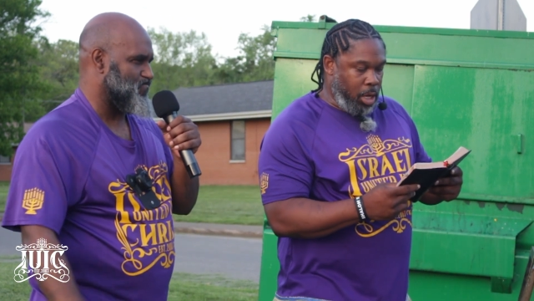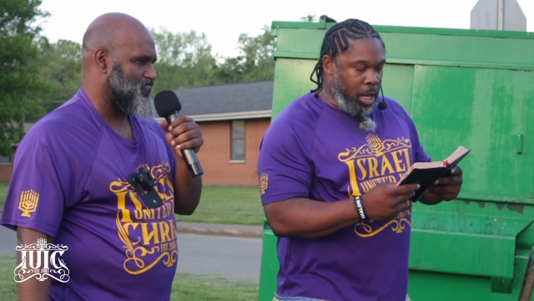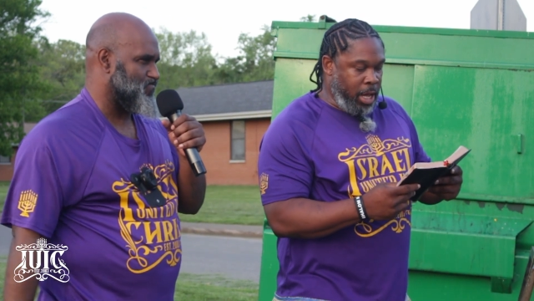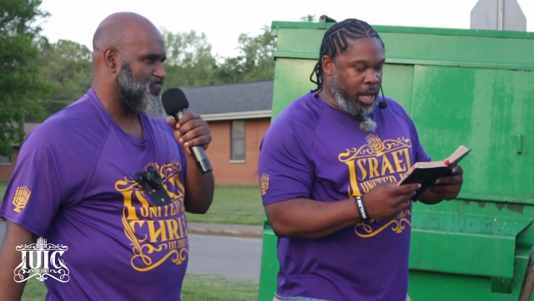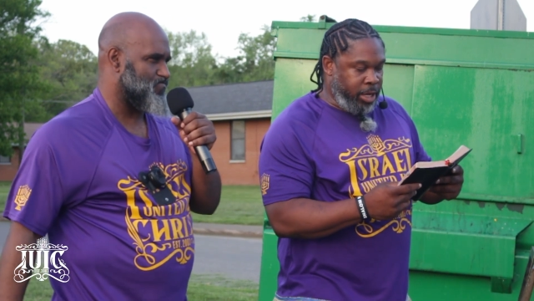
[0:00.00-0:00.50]

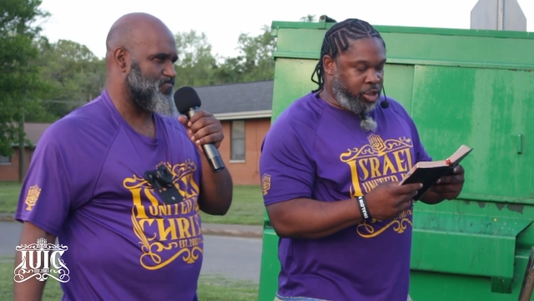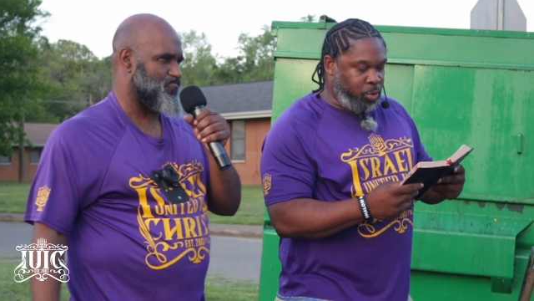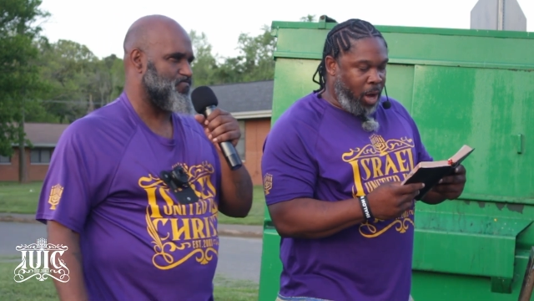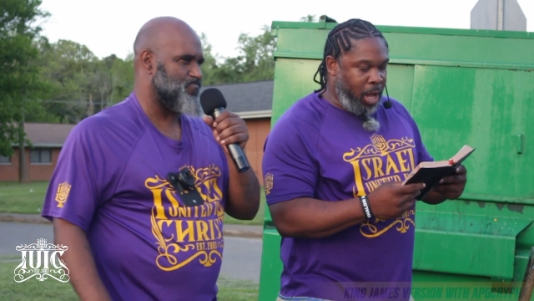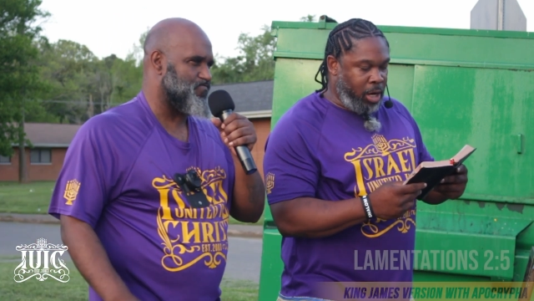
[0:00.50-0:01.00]
Speaker 1: He has
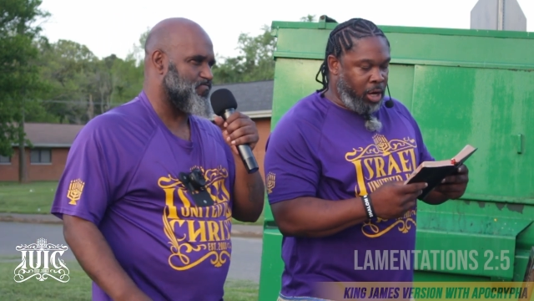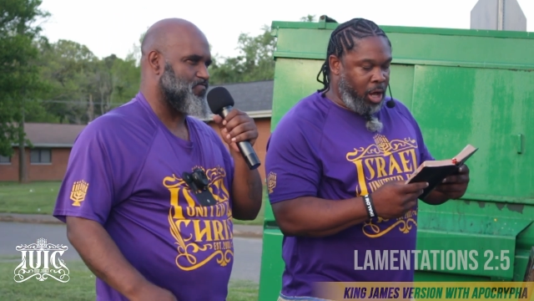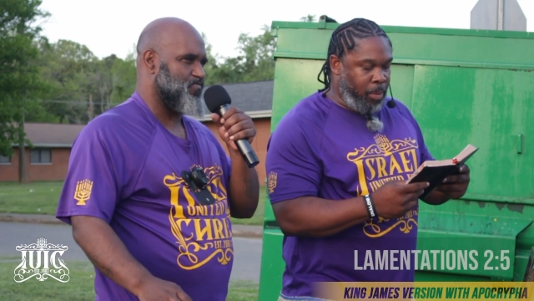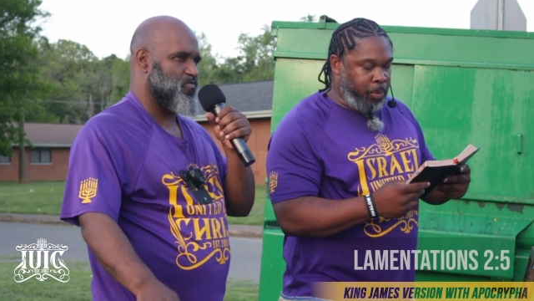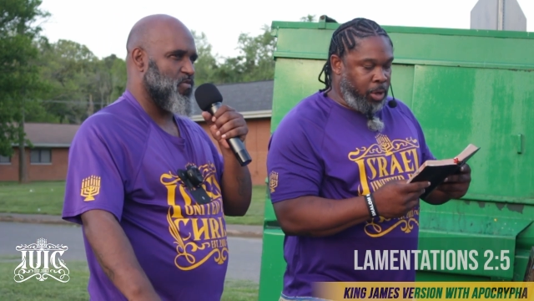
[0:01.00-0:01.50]
swallowed
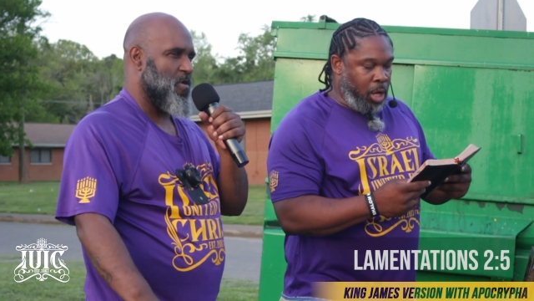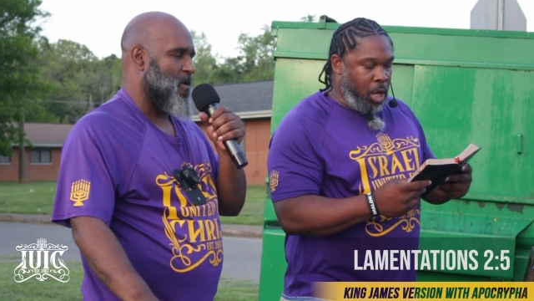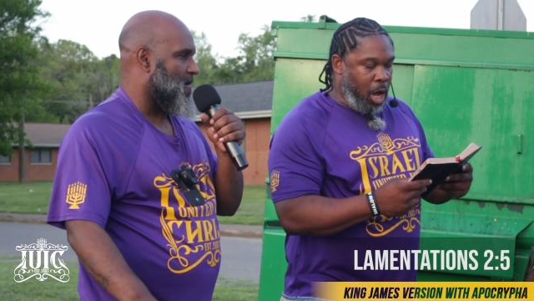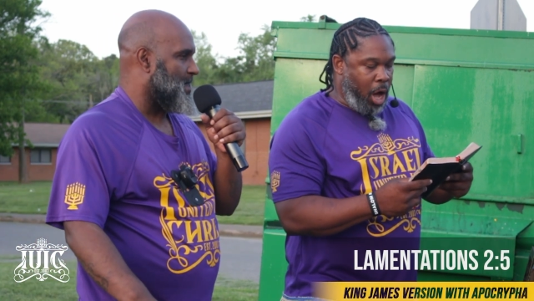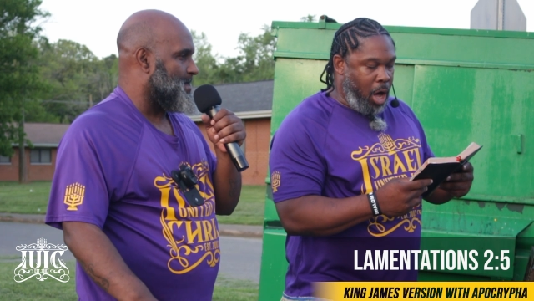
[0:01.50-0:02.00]
up
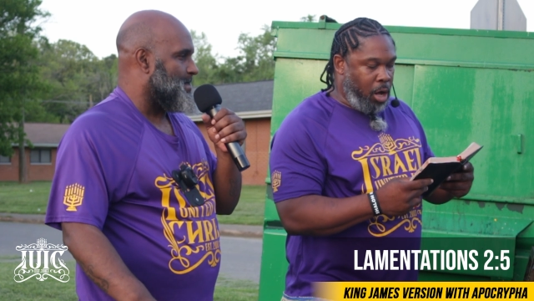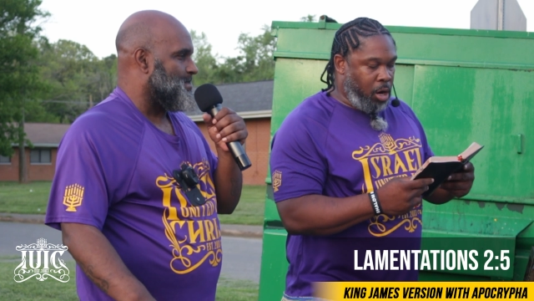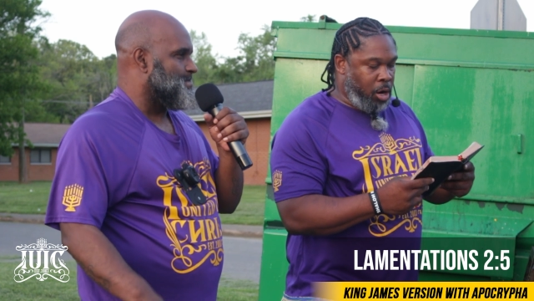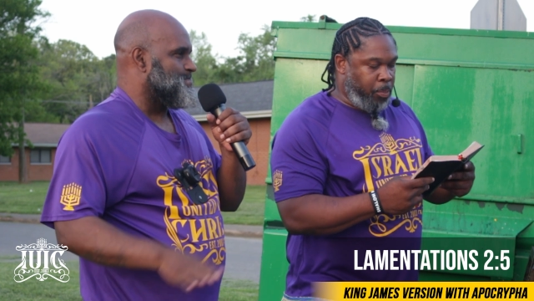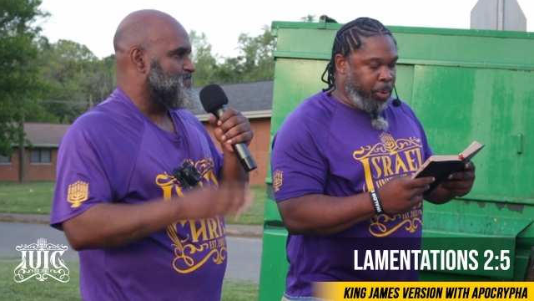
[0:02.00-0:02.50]
all
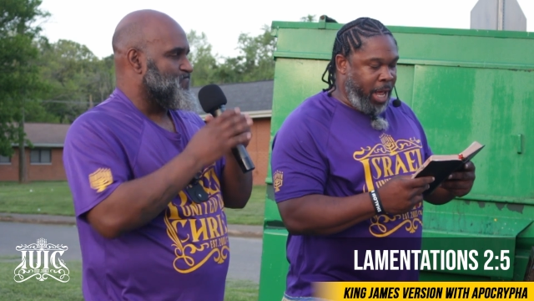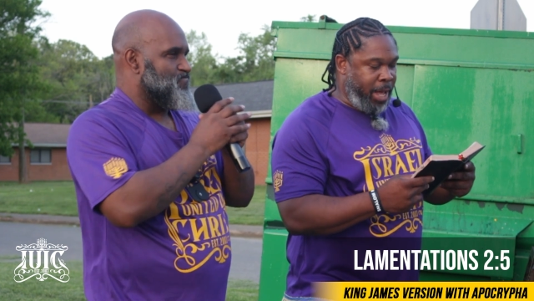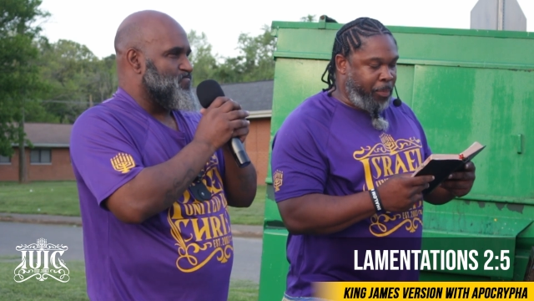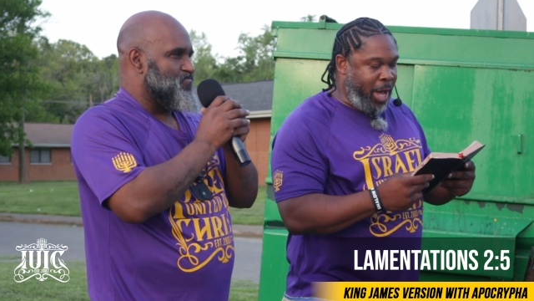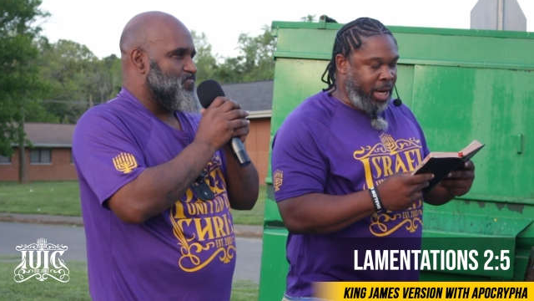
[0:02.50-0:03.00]
her
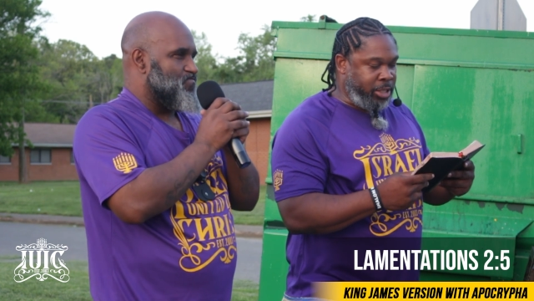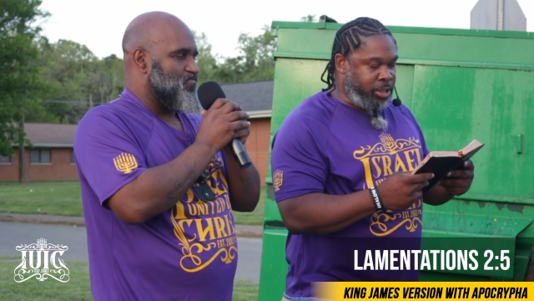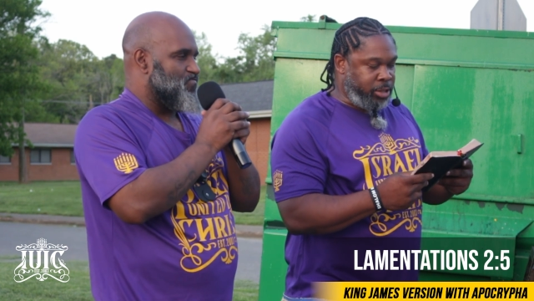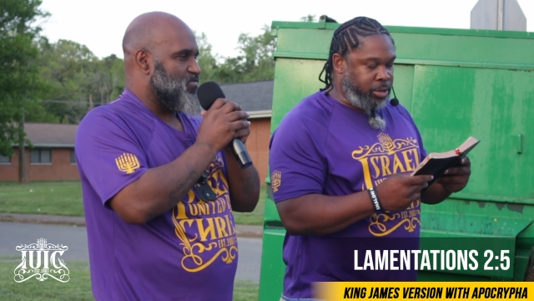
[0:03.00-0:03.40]
palaces.